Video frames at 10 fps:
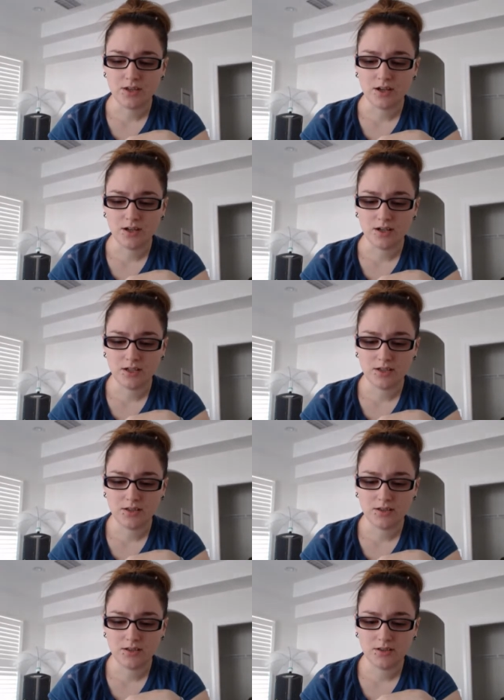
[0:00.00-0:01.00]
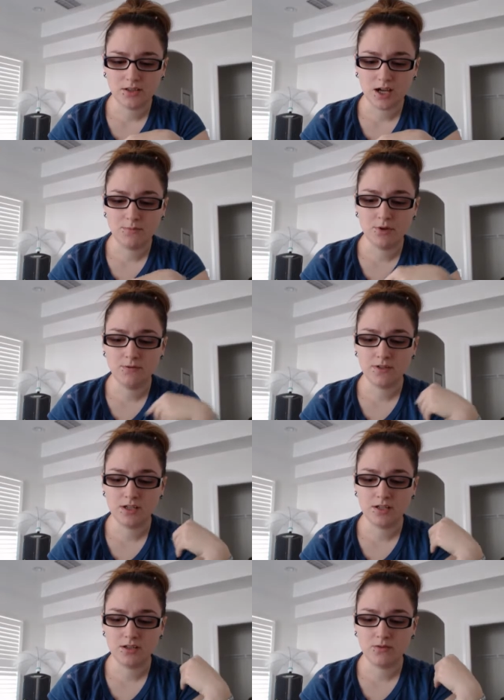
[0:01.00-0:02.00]
I moved
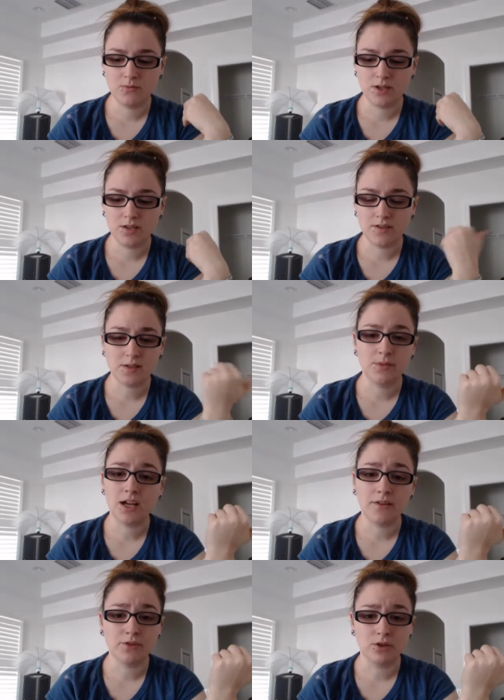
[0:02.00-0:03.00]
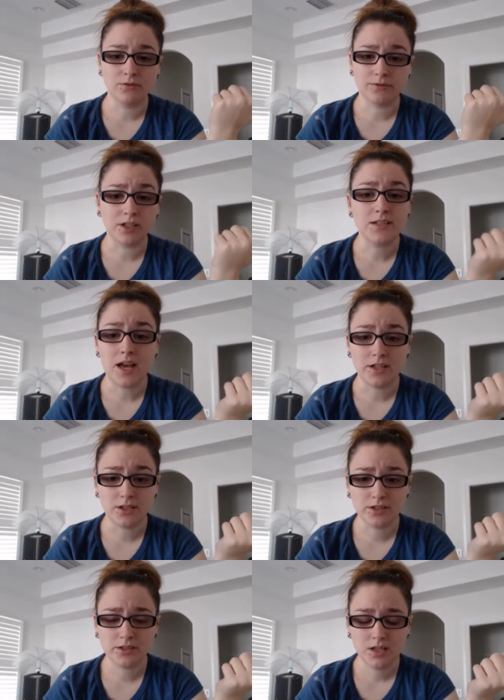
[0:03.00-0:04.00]
in with somebody I've known for like 10
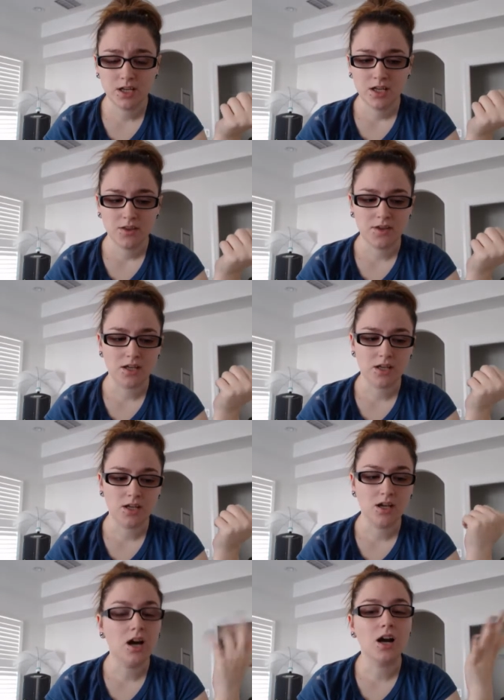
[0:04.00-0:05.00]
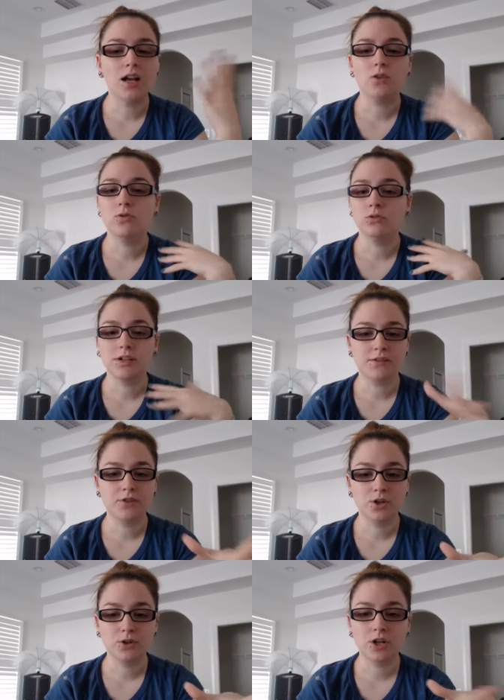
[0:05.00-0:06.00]
years, thinking, all right, cool. Like I've
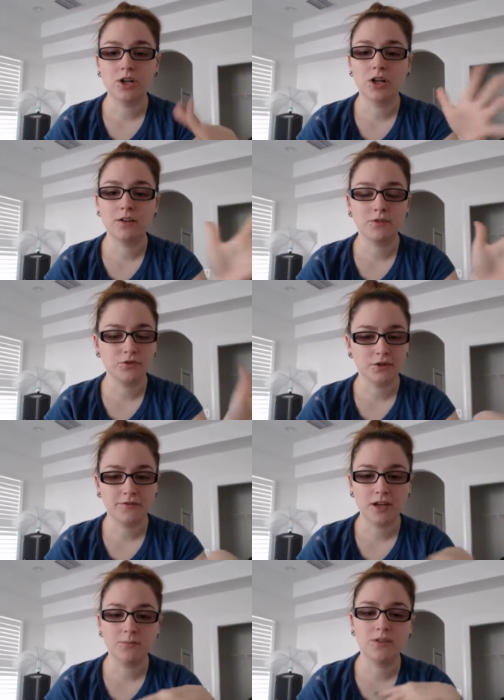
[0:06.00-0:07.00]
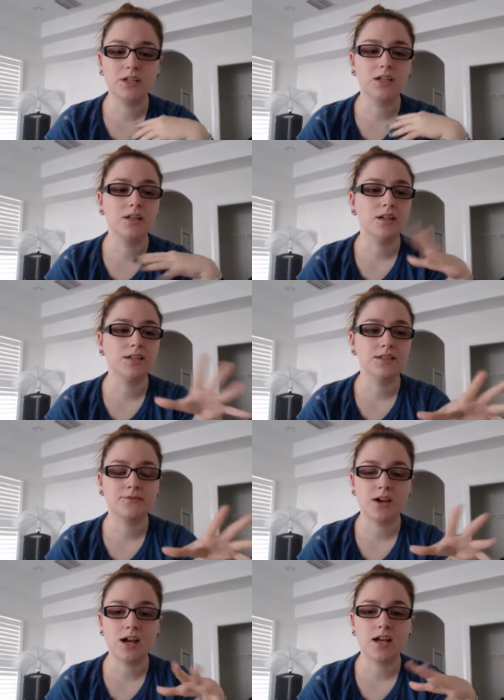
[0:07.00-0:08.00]
known her family, like it's
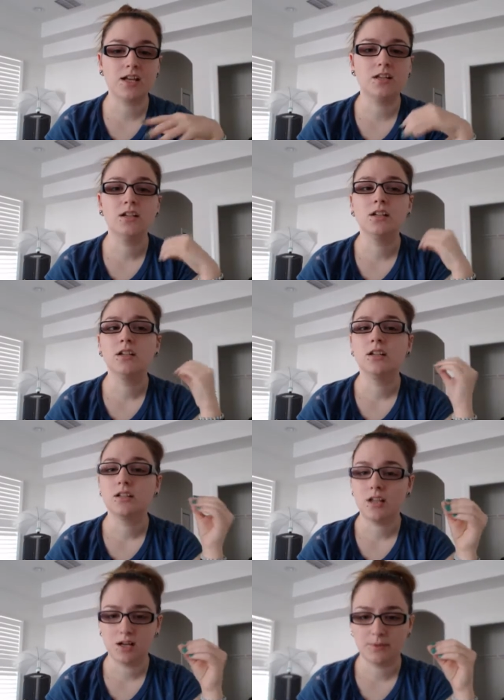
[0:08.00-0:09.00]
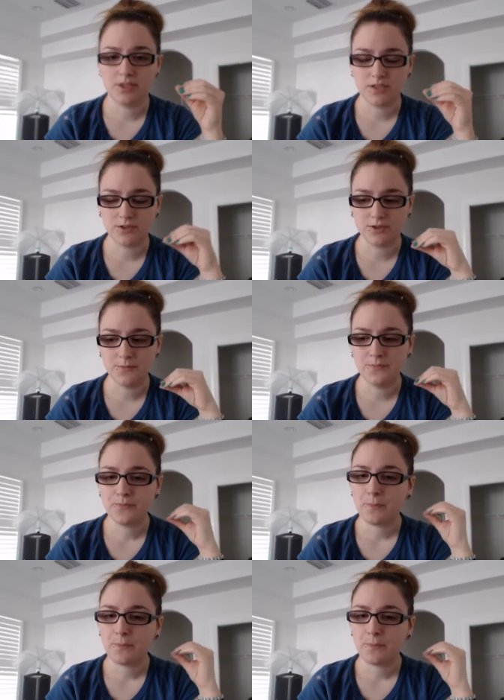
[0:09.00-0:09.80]
fine, not a big deal.